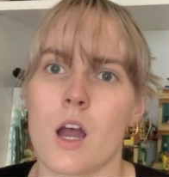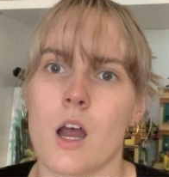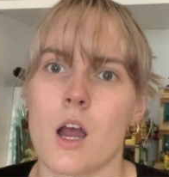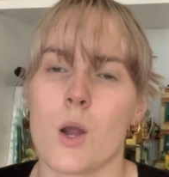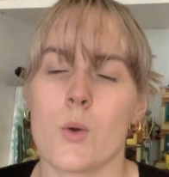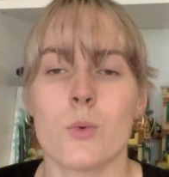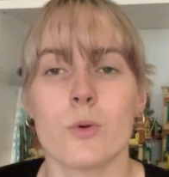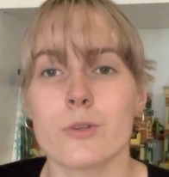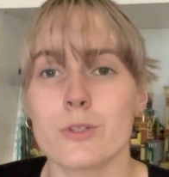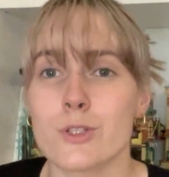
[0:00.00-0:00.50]
I
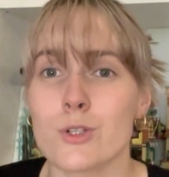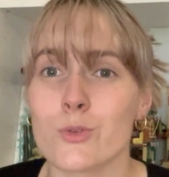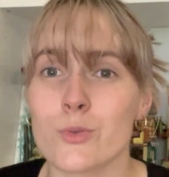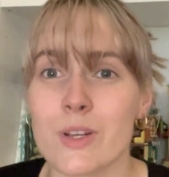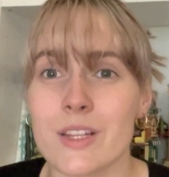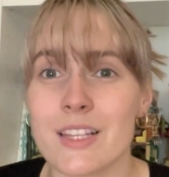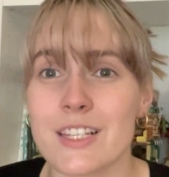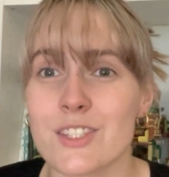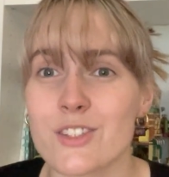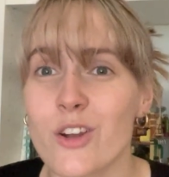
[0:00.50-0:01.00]
will still
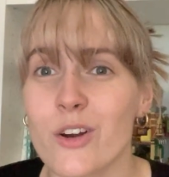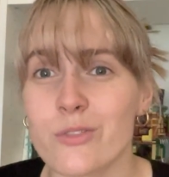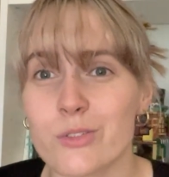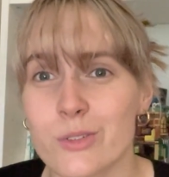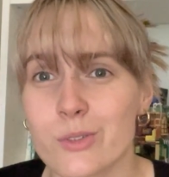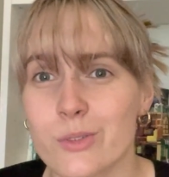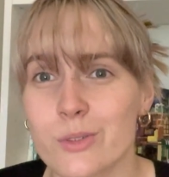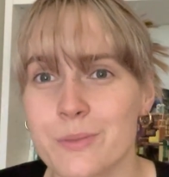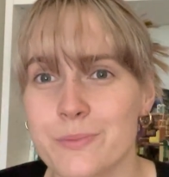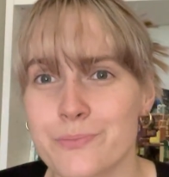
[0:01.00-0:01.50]
read this
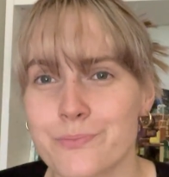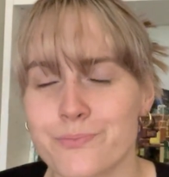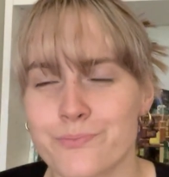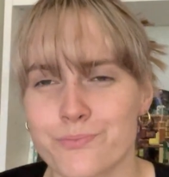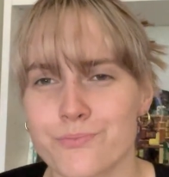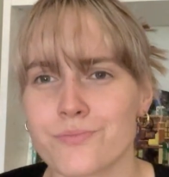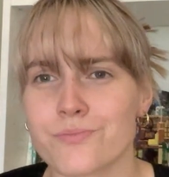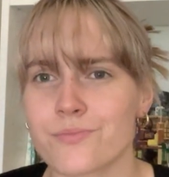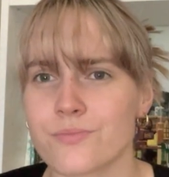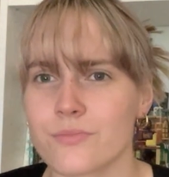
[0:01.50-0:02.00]
novel
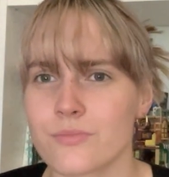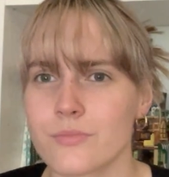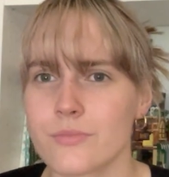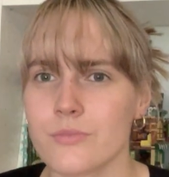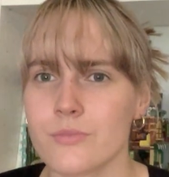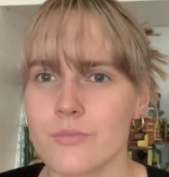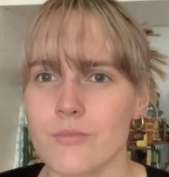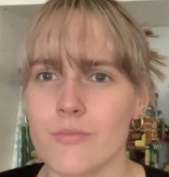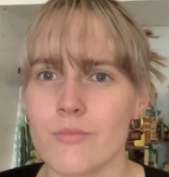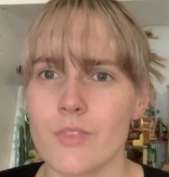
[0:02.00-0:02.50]

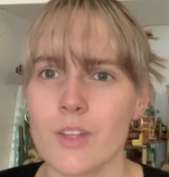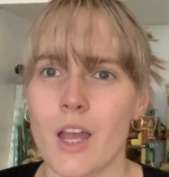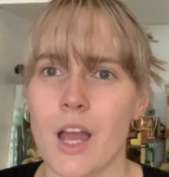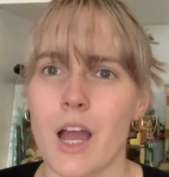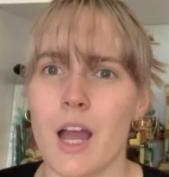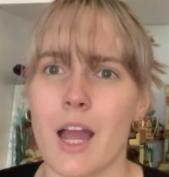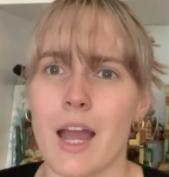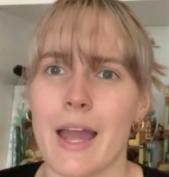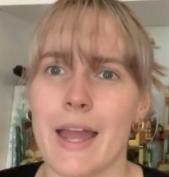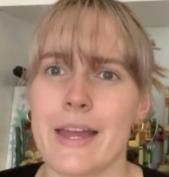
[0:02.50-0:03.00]

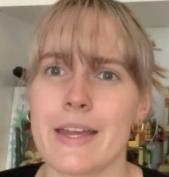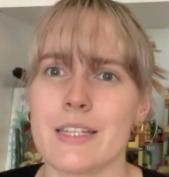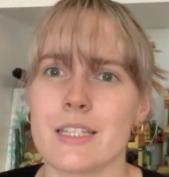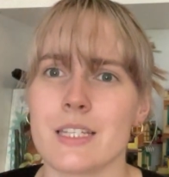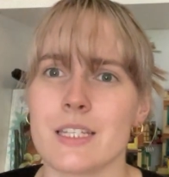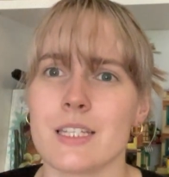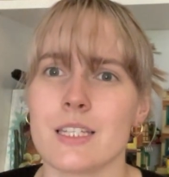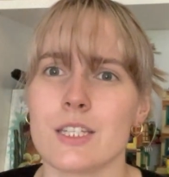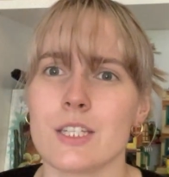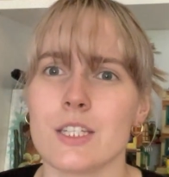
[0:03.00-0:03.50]

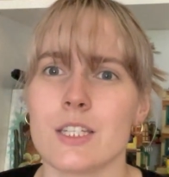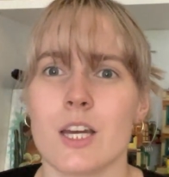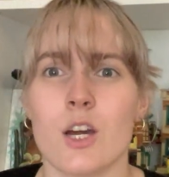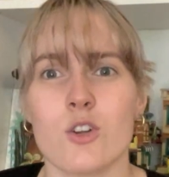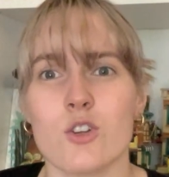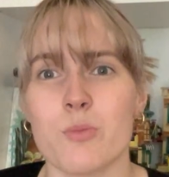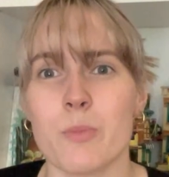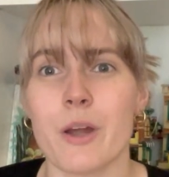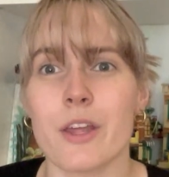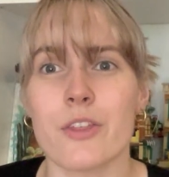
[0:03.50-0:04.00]
and tell
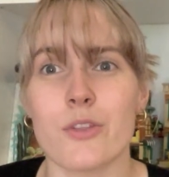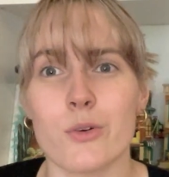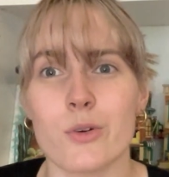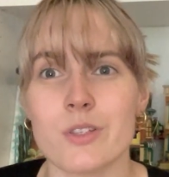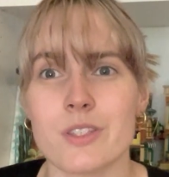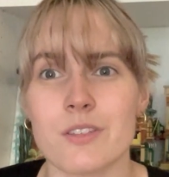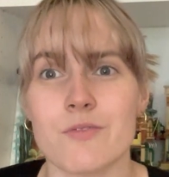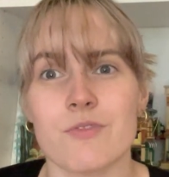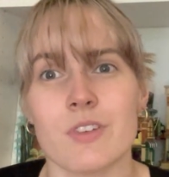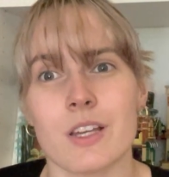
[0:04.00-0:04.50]
you my
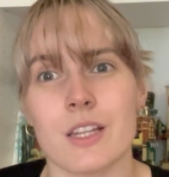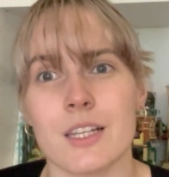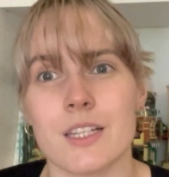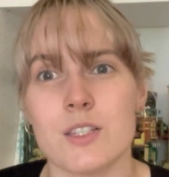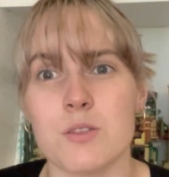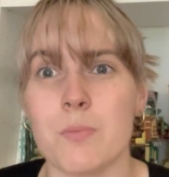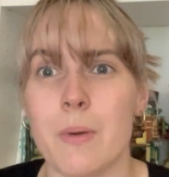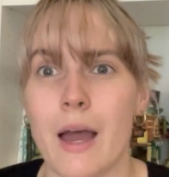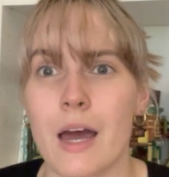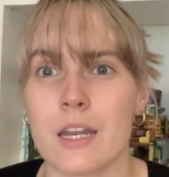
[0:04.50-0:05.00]
thoughts and feelings
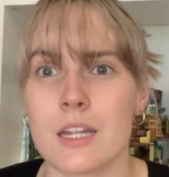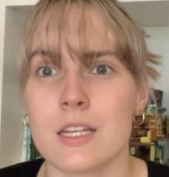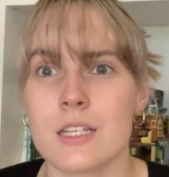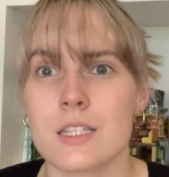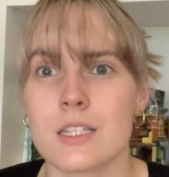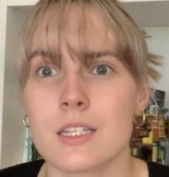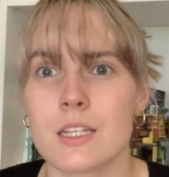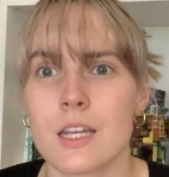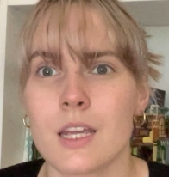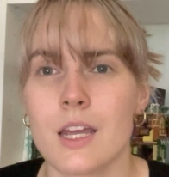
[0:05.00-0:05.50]
about
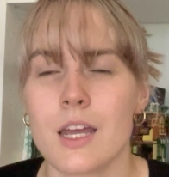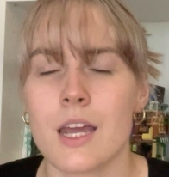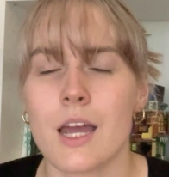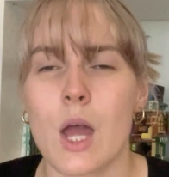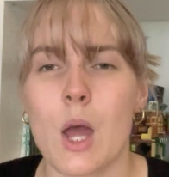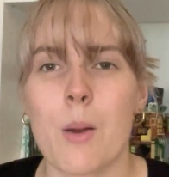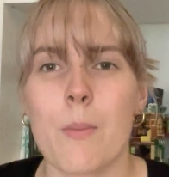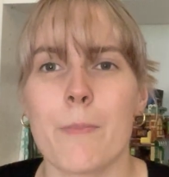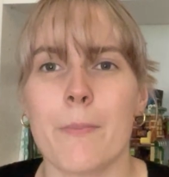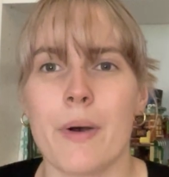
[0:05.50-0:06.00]
it.
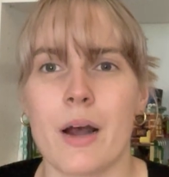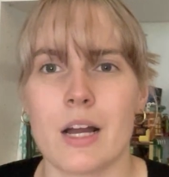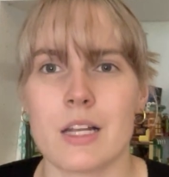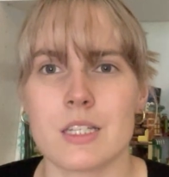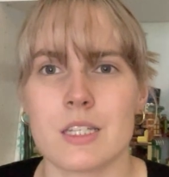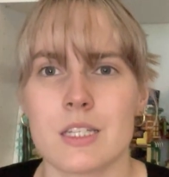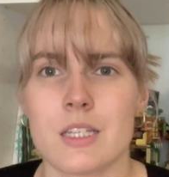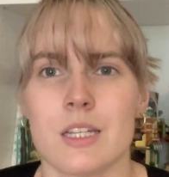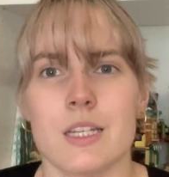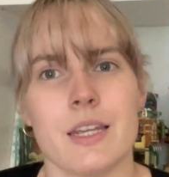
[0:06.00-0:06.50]

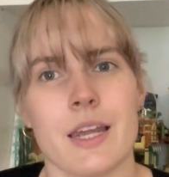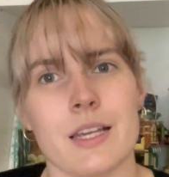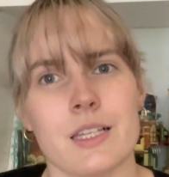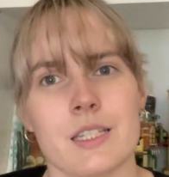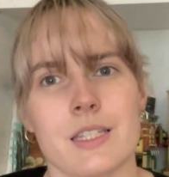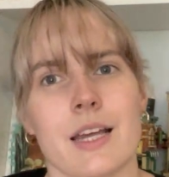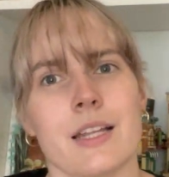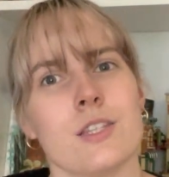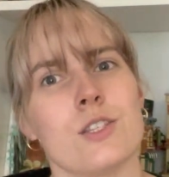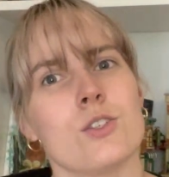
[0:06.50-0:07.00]
But yes,
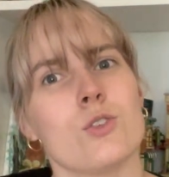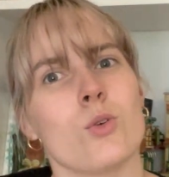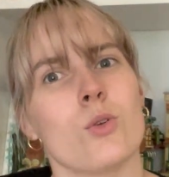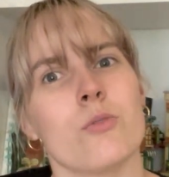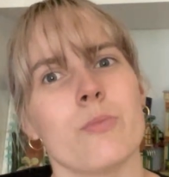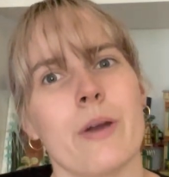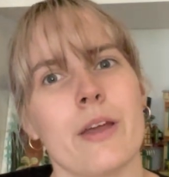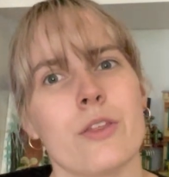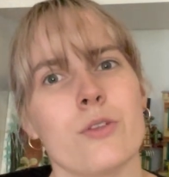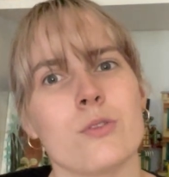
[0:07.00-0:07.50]
that's sort of
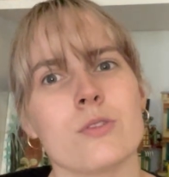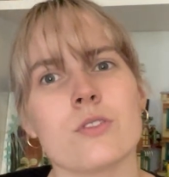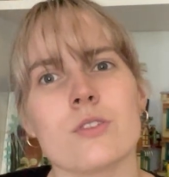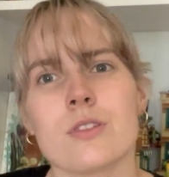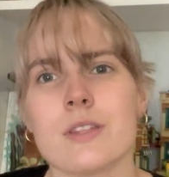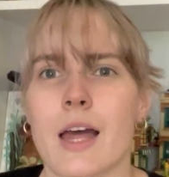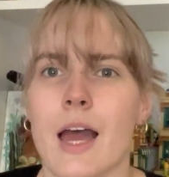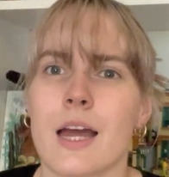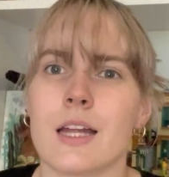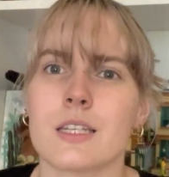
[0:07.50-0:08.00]
my thoughts
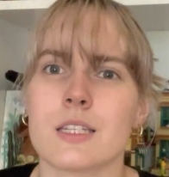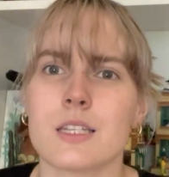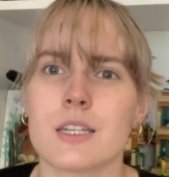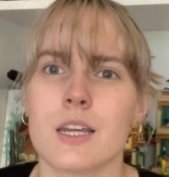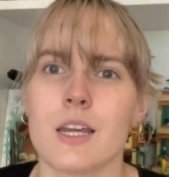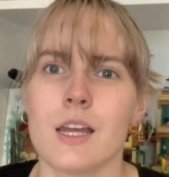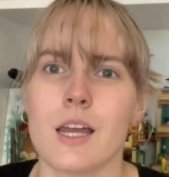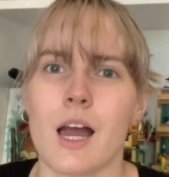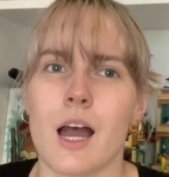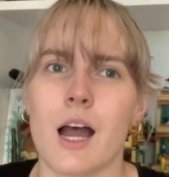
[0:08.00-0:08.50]
on that.
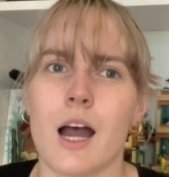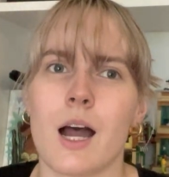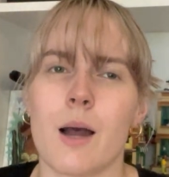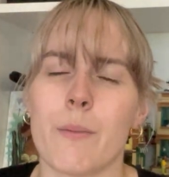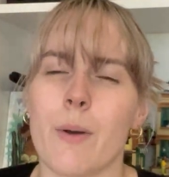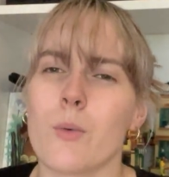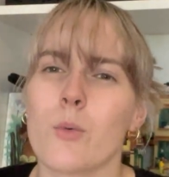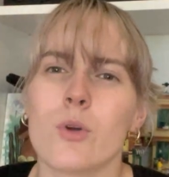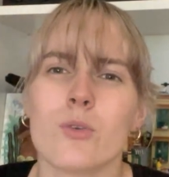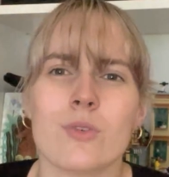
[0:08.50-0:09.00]

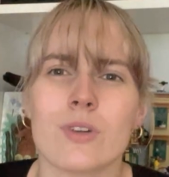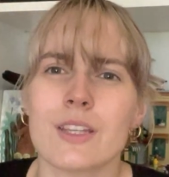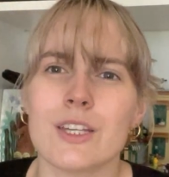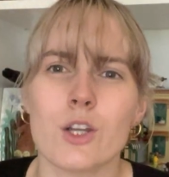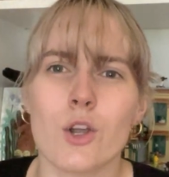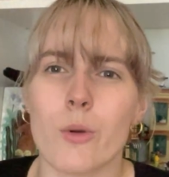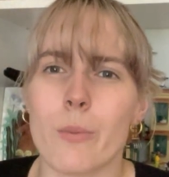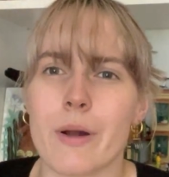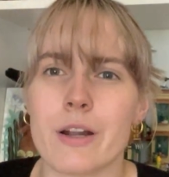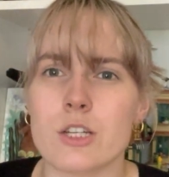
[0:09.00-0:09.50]
I won't really
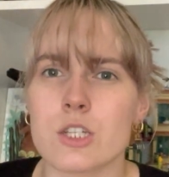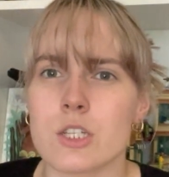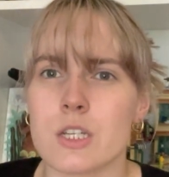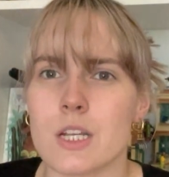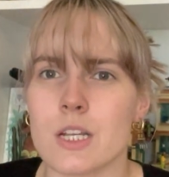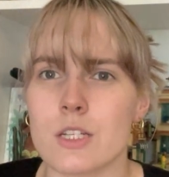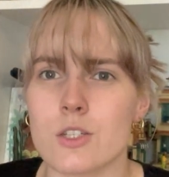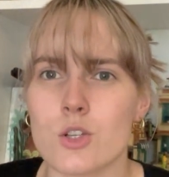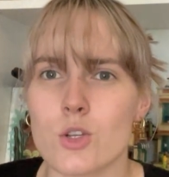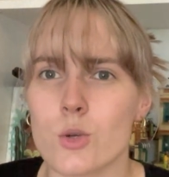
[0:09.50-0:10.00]
go
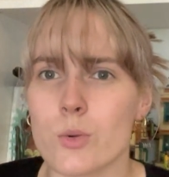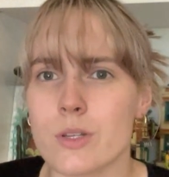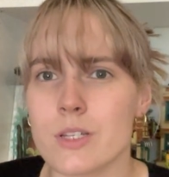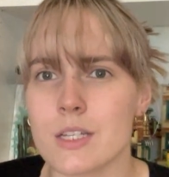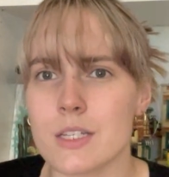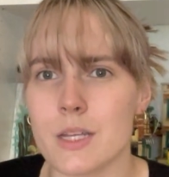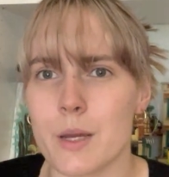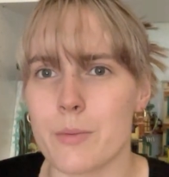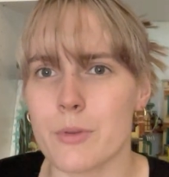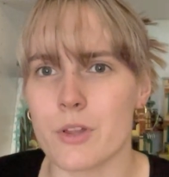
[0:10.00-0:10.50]
too into
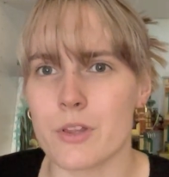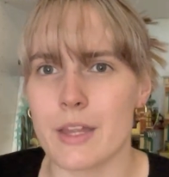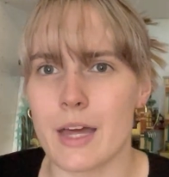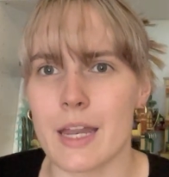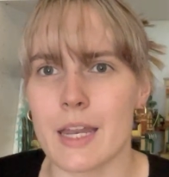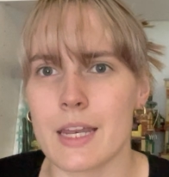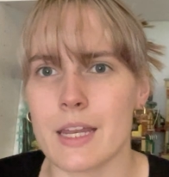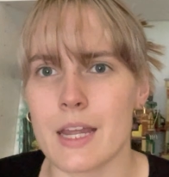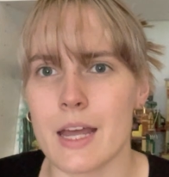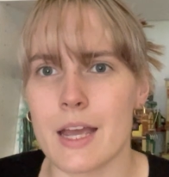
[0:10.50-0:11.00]
depth on that